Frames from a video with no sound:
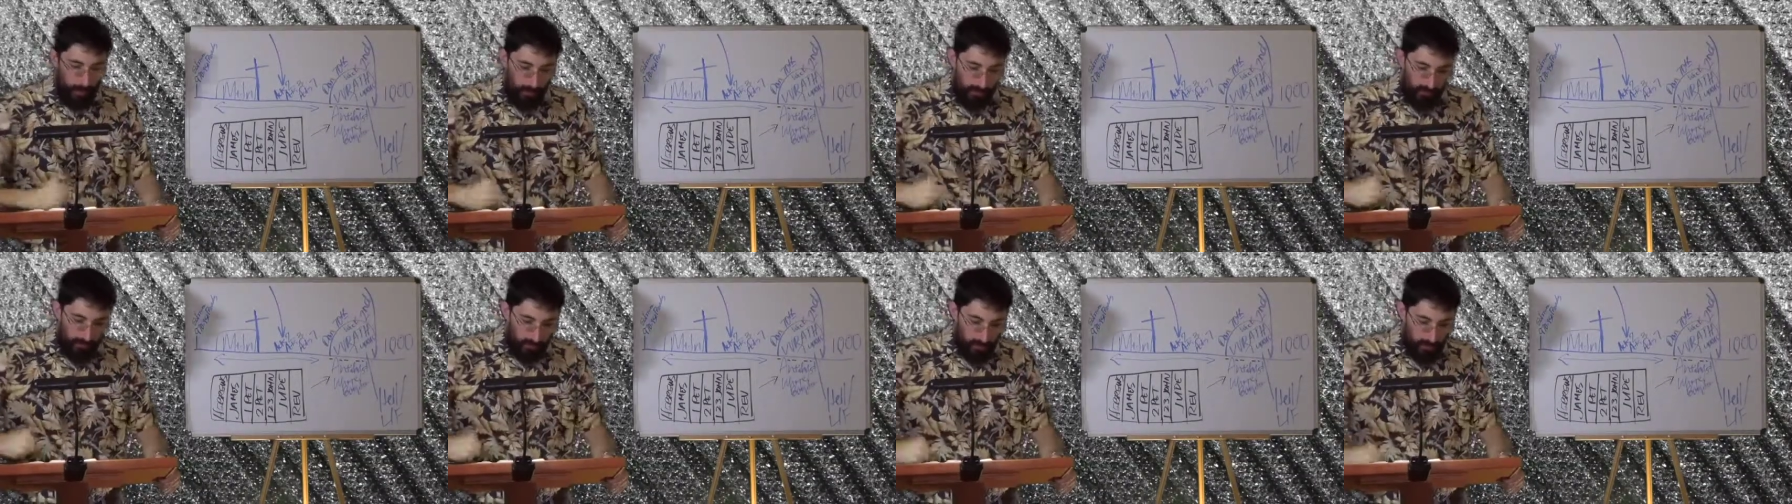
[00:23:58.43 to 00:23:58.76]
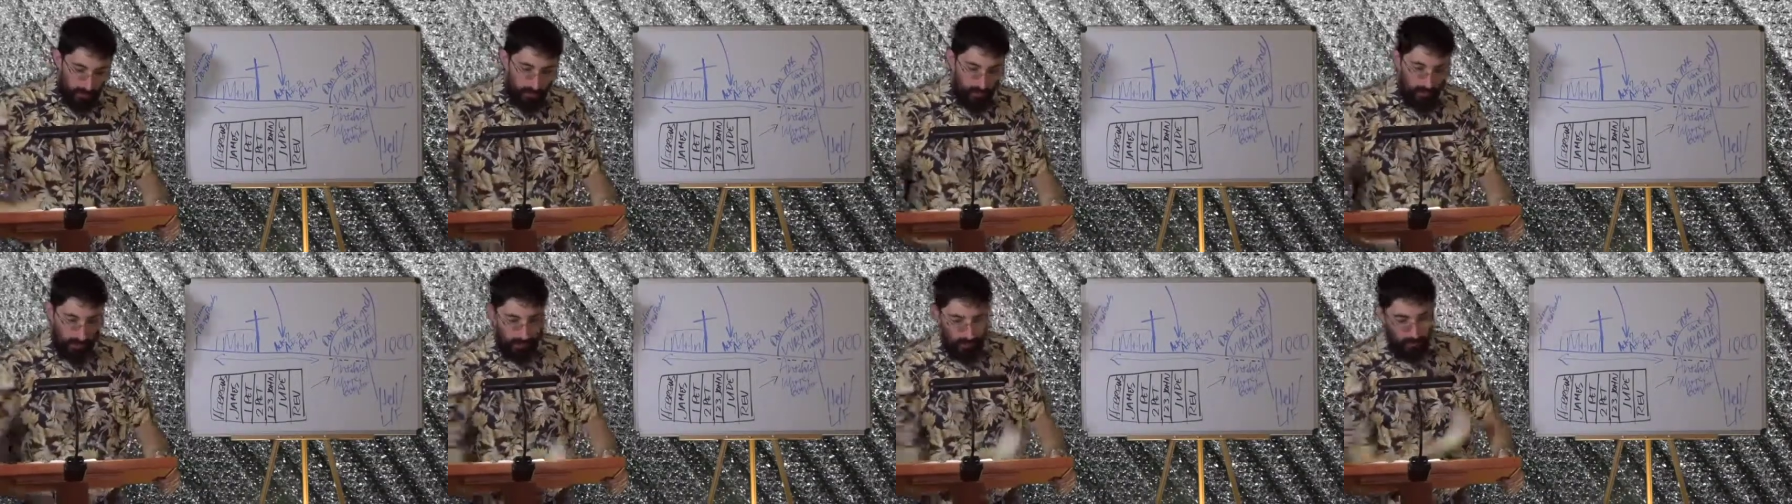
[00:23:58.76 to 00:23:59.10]
This
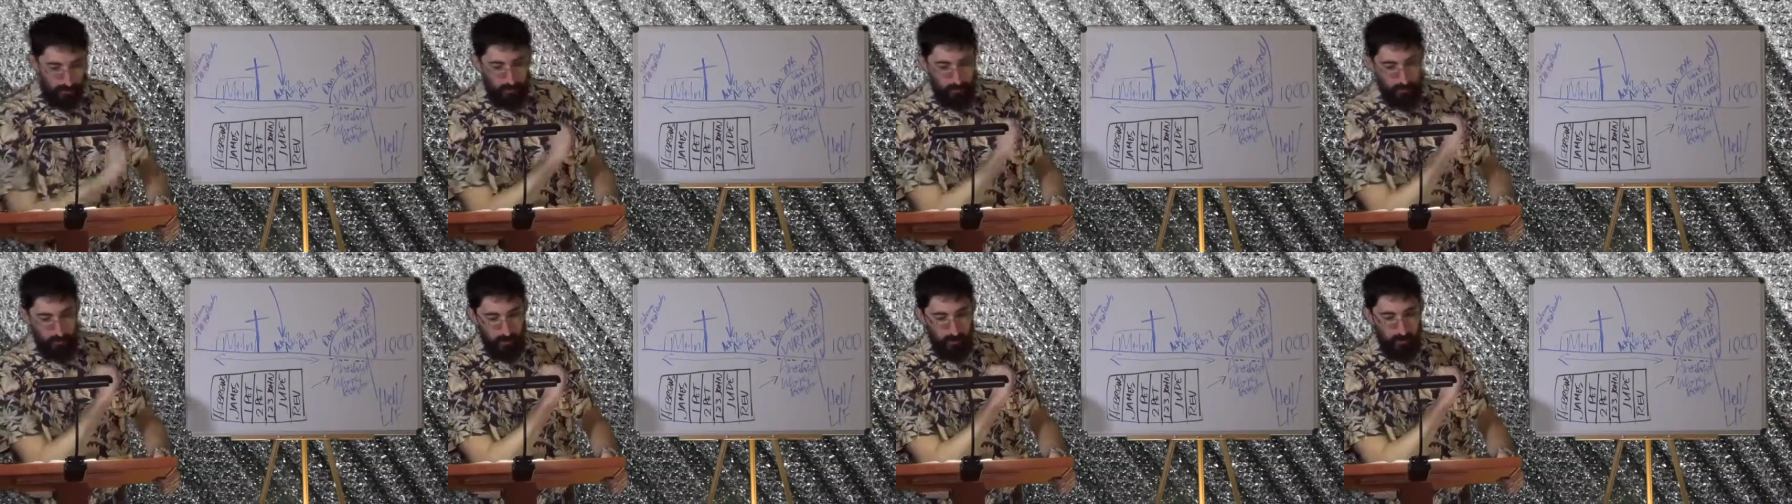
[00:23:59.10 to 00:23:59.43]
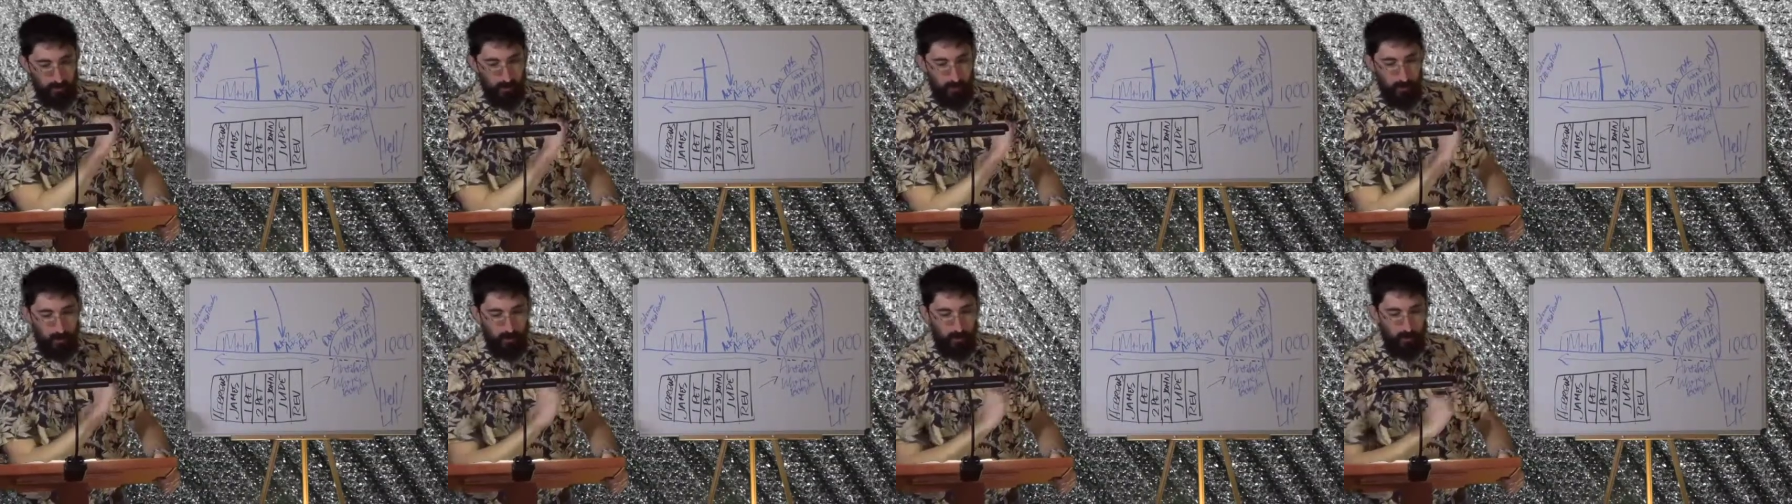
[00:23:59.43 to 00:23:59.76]
is what you're doing
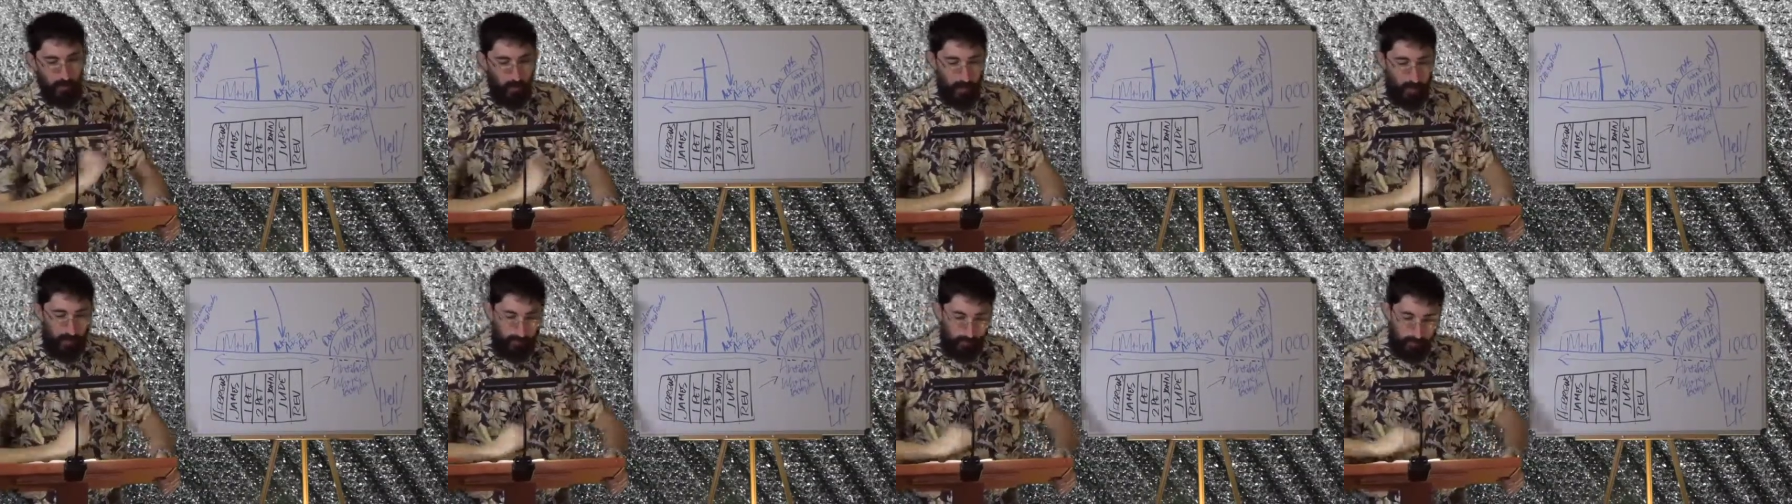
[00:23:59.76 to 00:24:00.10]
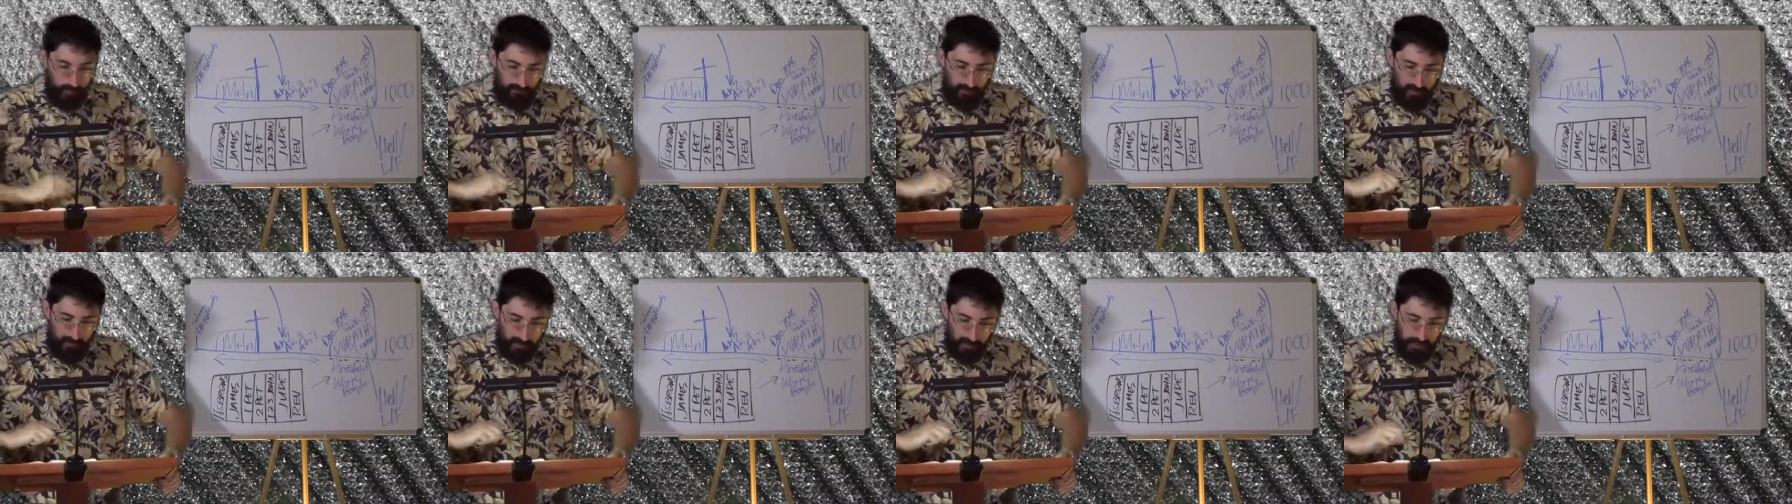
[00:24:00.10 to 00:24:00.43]
wrong. And you
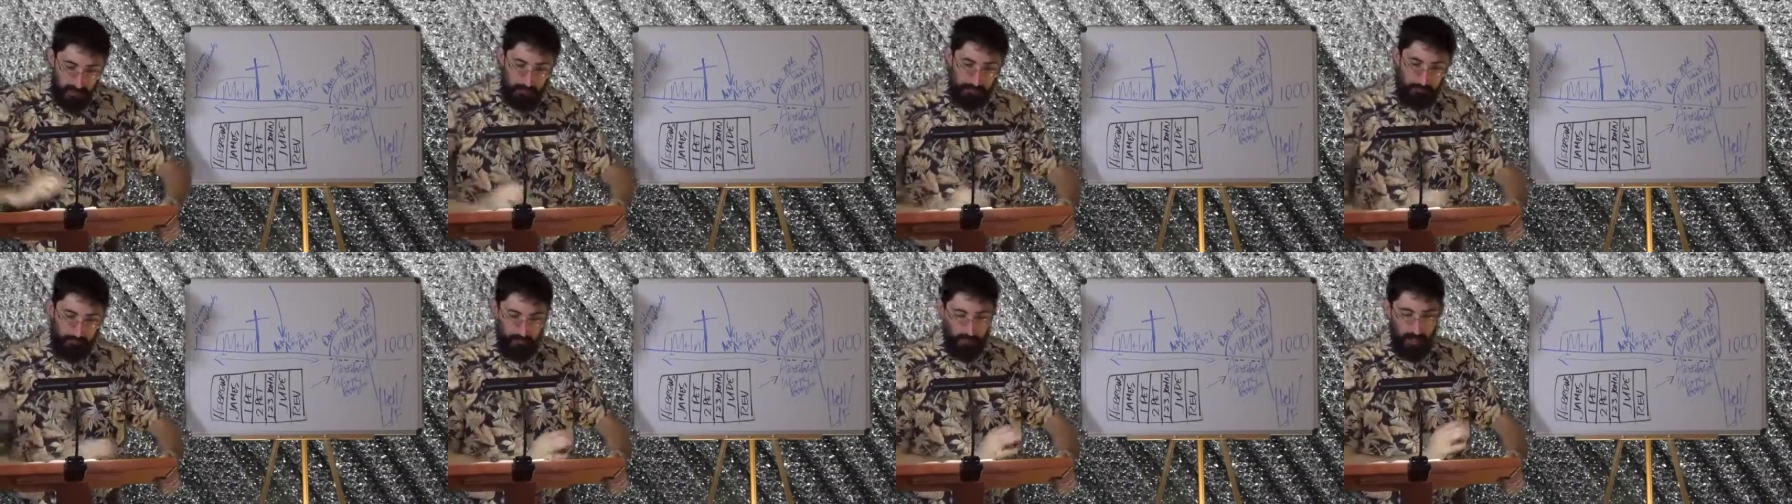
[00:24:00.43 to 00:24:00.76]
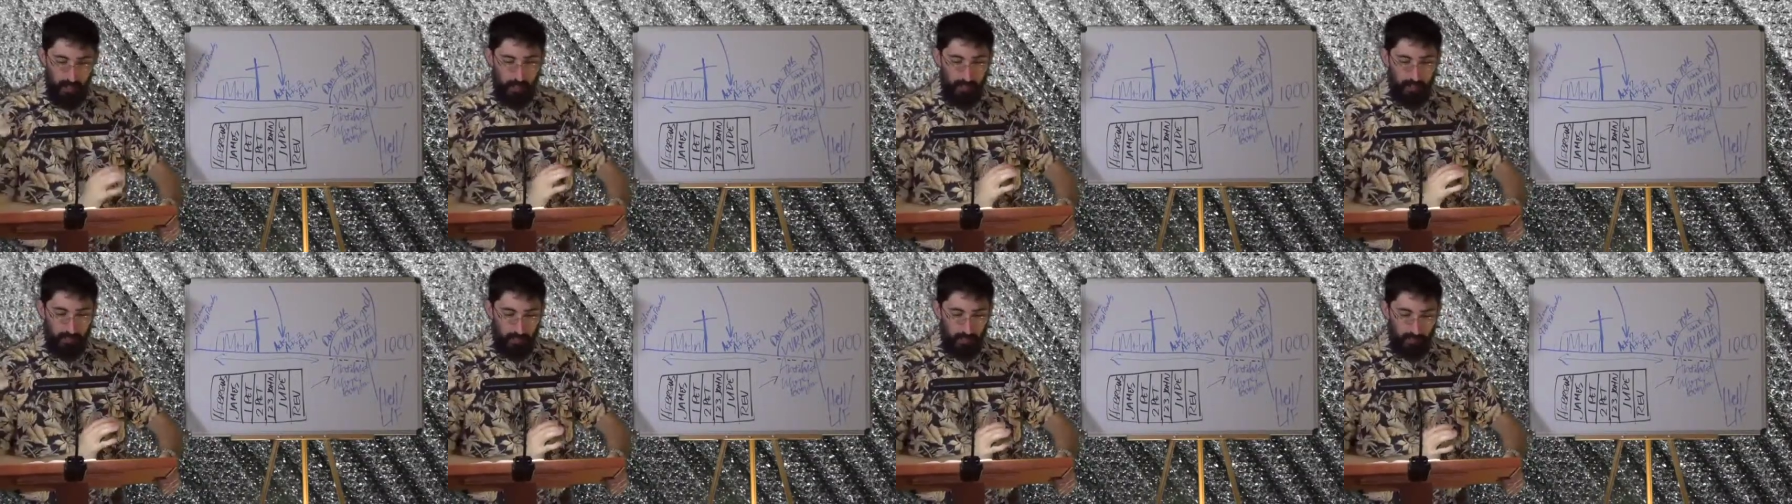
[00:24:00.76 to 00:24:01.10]
have to keep
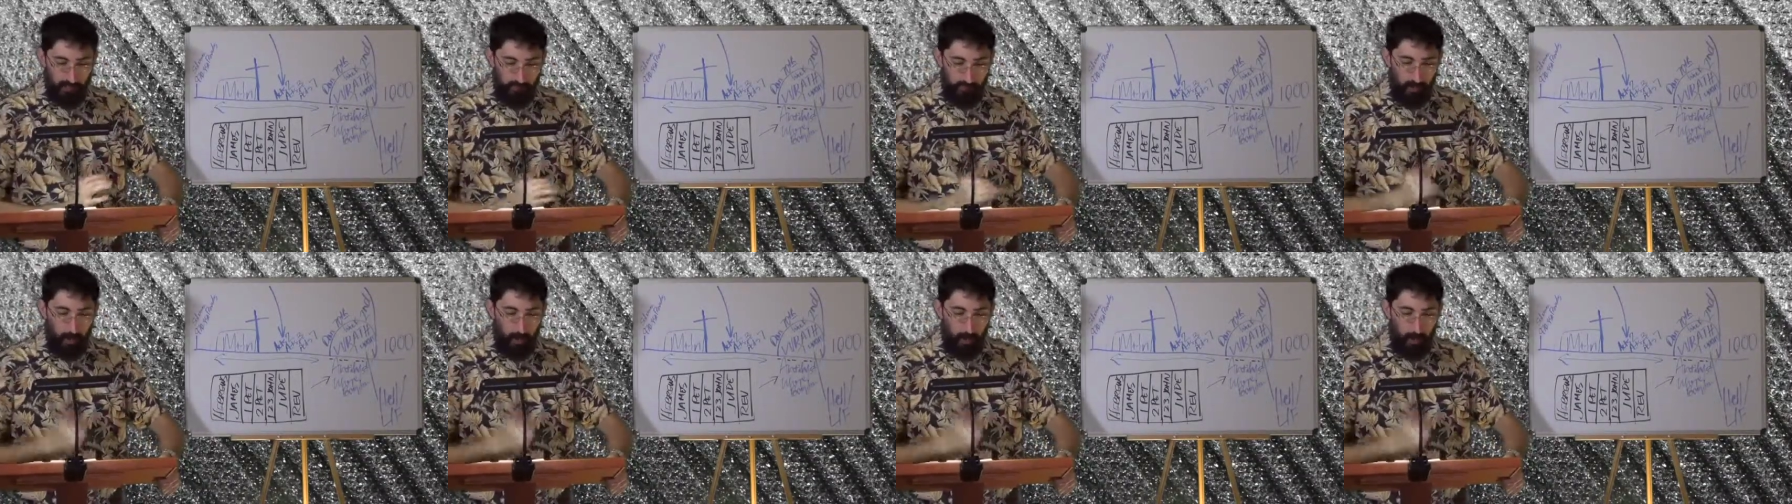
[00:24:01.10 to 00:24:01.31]
telling them,